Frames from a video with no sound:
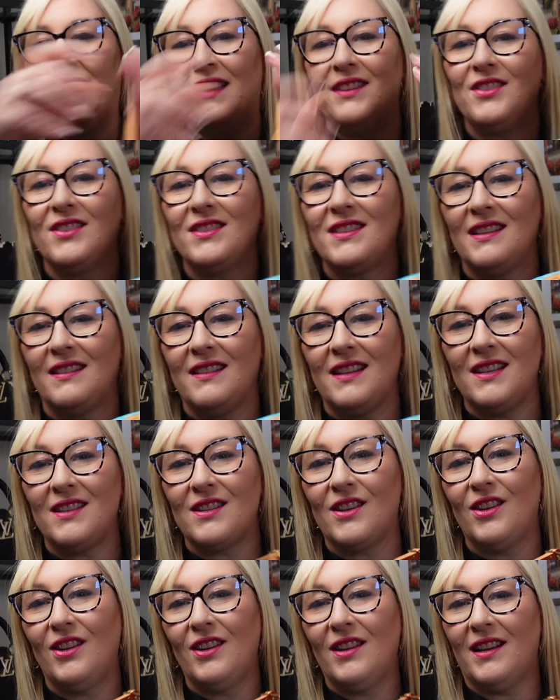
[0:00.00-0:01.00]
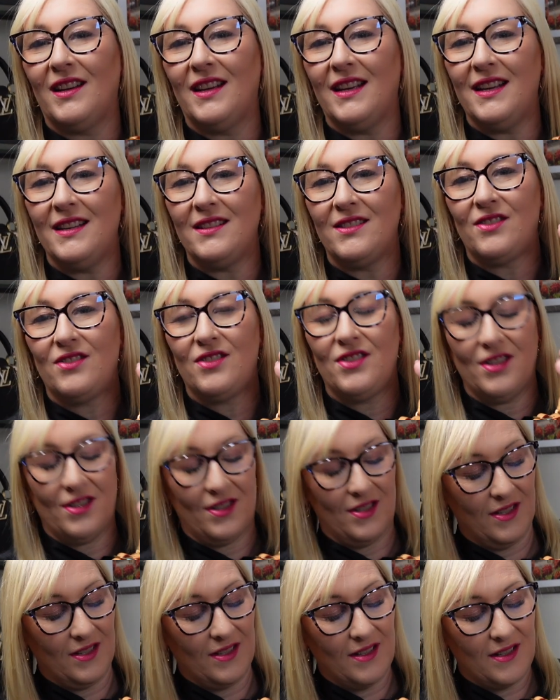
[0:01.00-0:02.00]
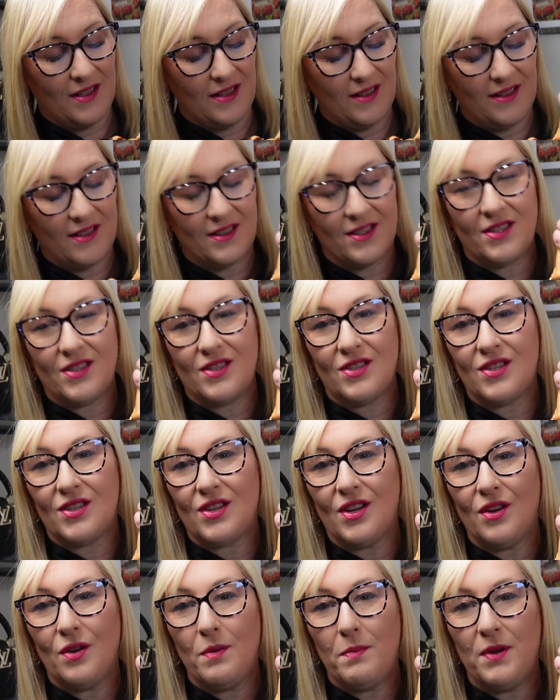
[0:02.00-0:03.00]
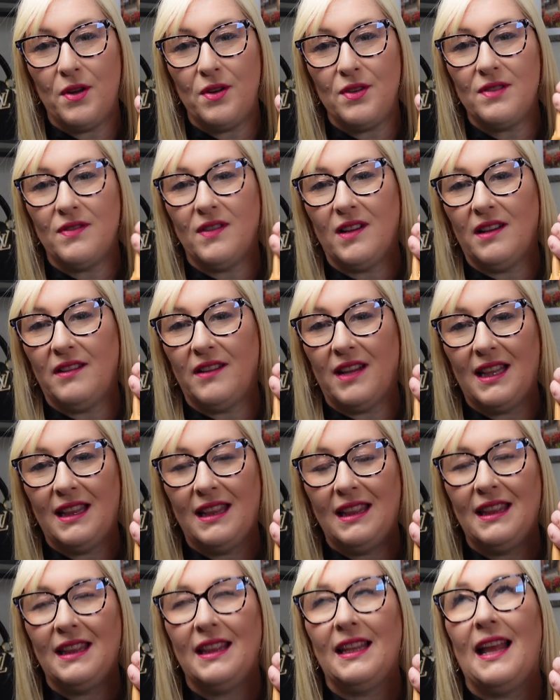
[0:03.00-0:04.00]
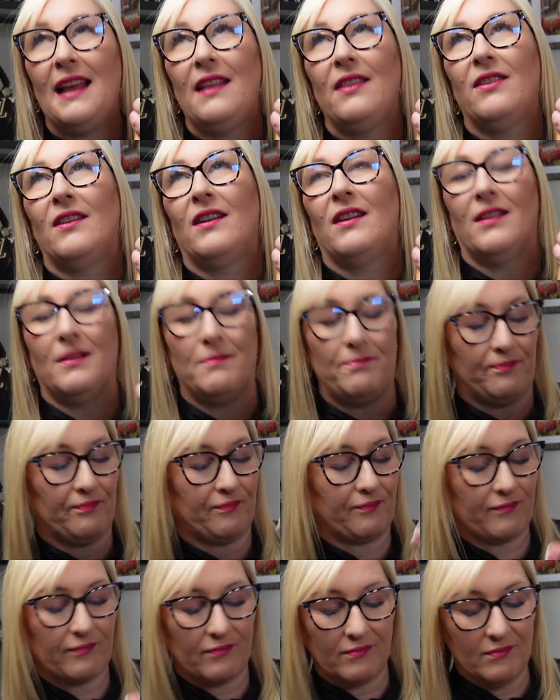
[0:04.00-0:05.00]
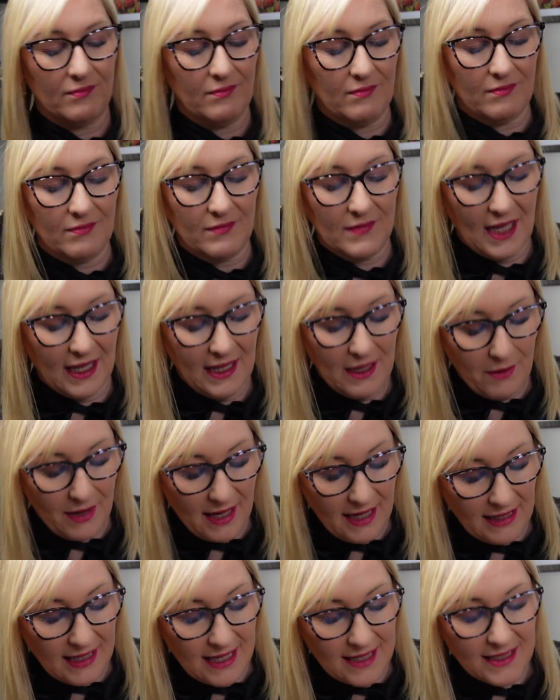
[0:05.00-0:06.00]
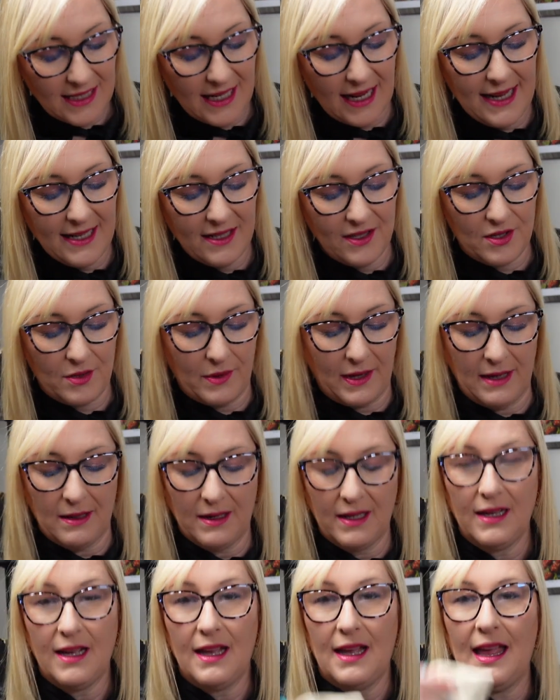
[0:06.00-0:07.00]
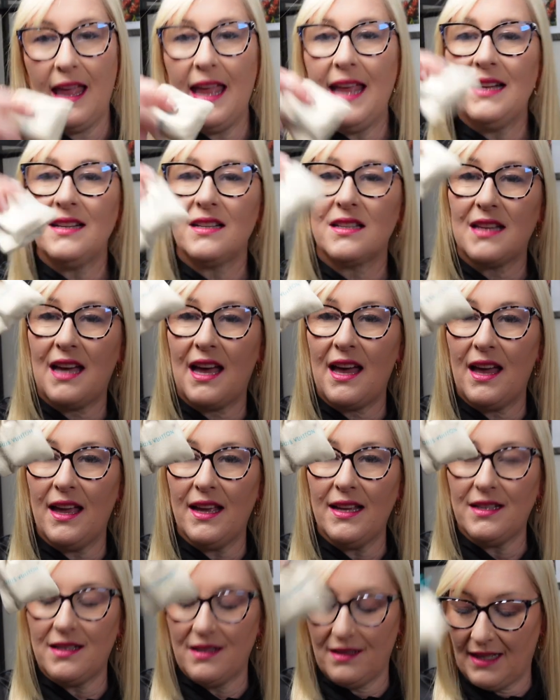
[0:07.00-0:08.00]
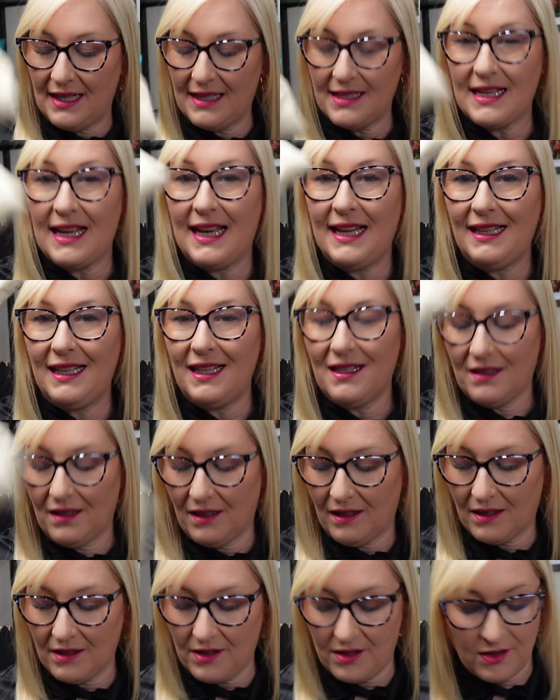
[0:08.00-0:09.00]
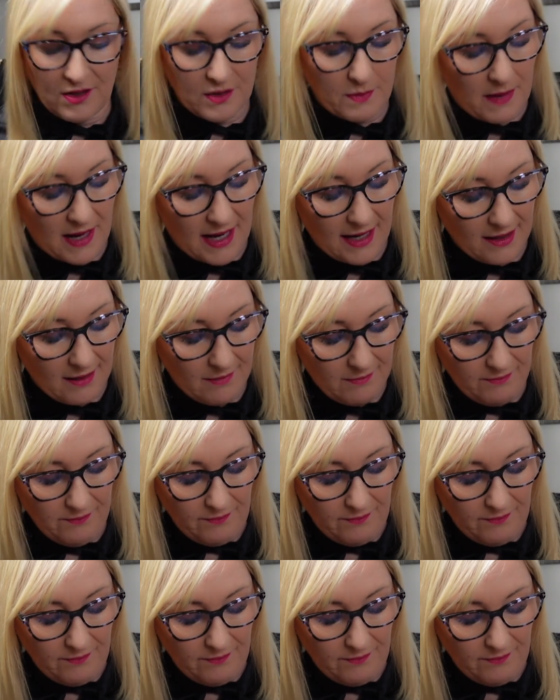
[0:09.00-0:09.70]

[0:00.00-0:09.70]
I just think this colour is just so beautiful, and the leather. Anyway, let's get into it. Inside is a little dust bag.